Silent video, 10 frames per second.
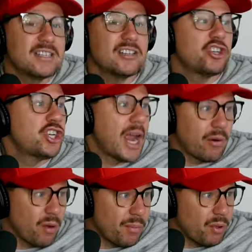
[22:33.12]
this
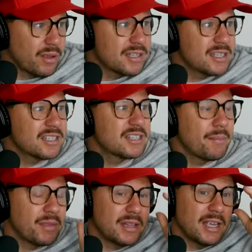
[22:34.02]
shareable? Is this
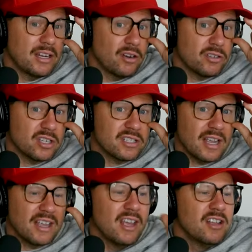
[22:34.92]
something that you're just like...